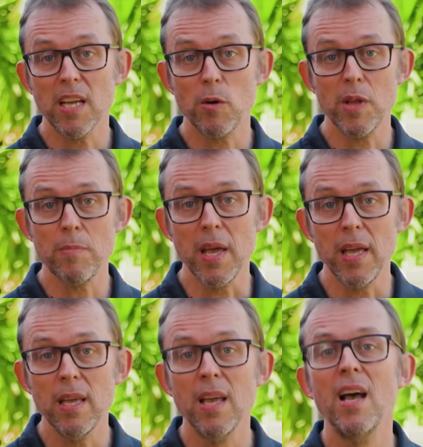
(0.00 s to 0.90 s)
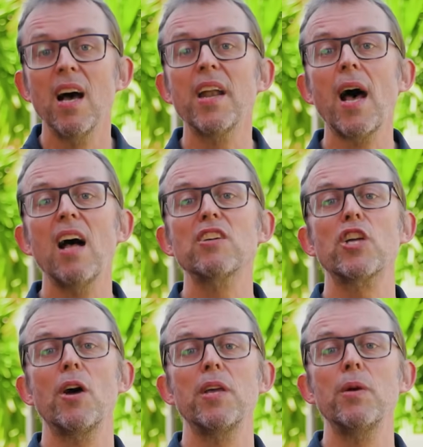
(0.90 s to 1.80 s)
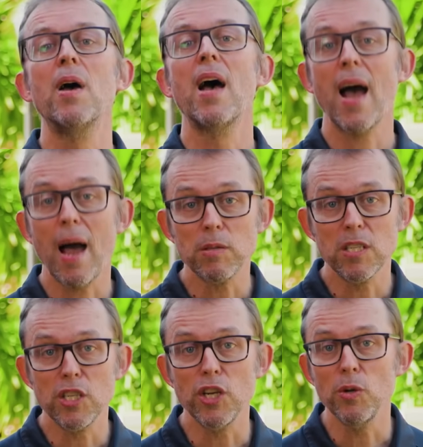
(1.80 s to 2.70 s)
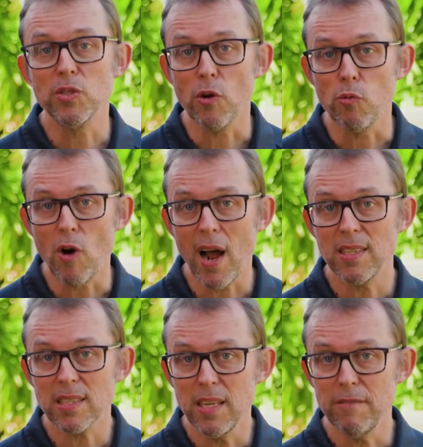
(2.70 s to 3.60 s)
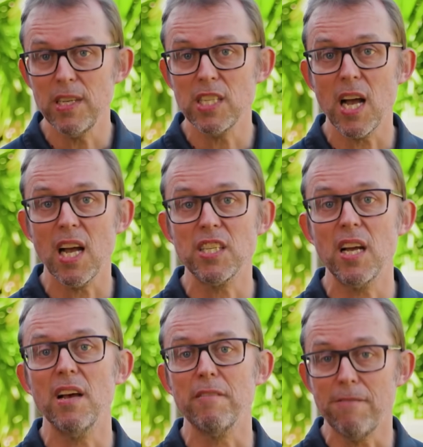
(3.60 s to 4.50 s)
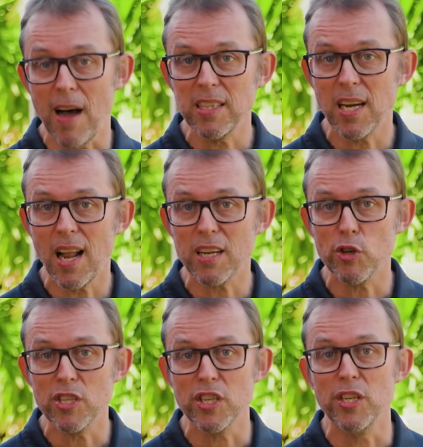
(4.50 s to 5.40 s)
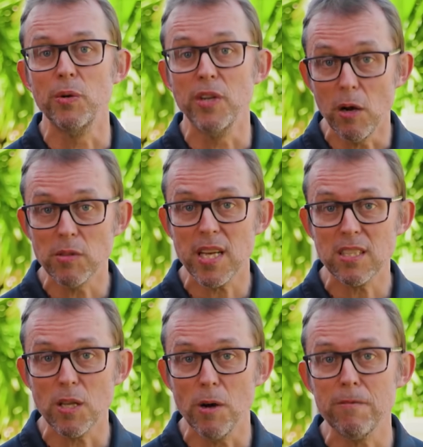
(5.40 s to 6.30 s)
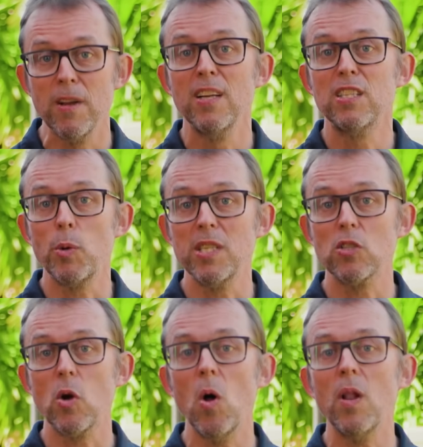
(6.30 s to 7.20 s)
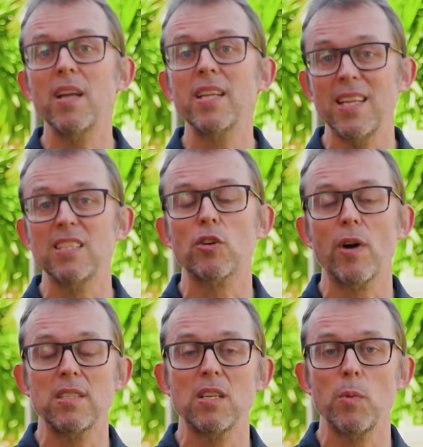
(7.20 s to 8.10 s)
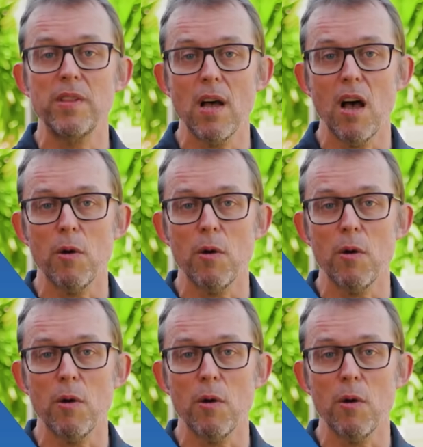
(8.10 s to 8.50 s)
Stick with me and I'll show you how to choose the right EV charger and find an electrician who knows their stuff to install and integrate it with your